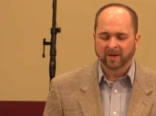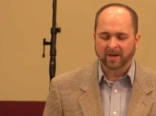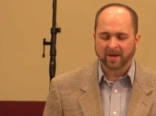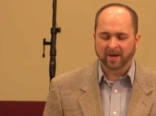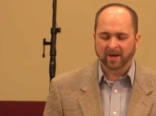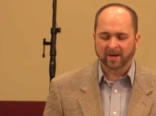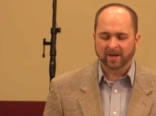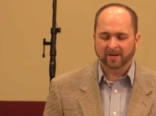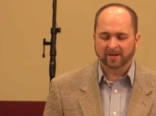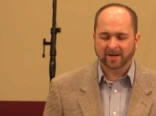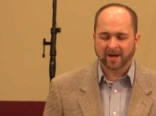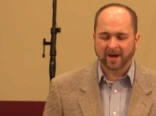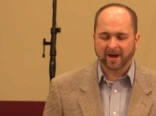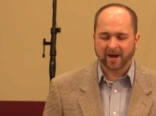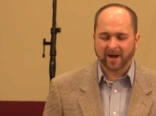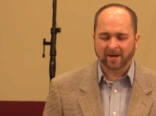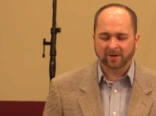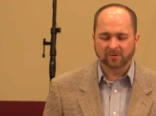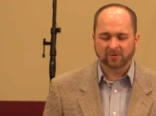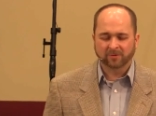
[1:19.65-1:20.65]
And
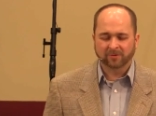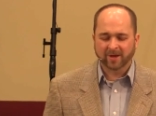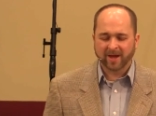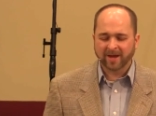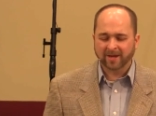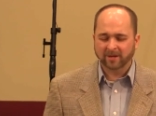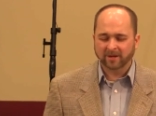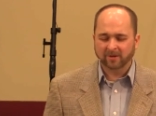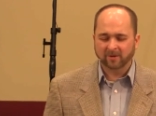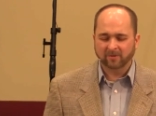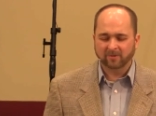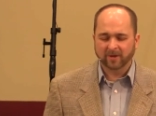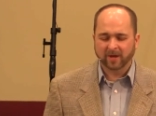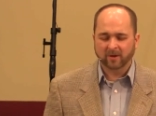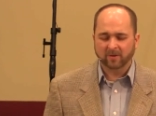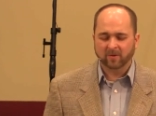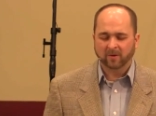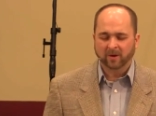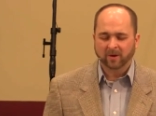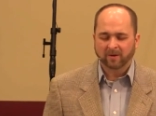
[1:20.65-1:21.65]
I, I do thank you
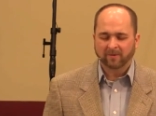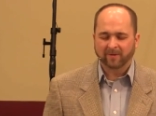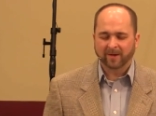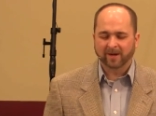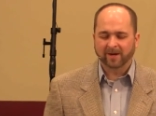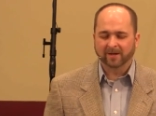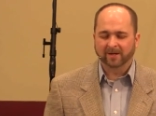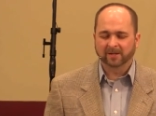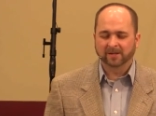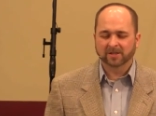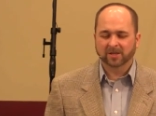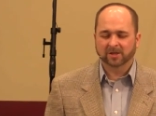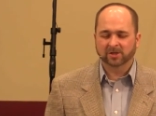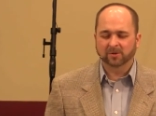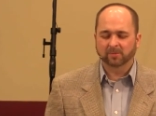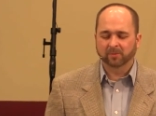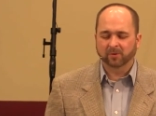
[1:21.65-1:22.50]
that, that it is such a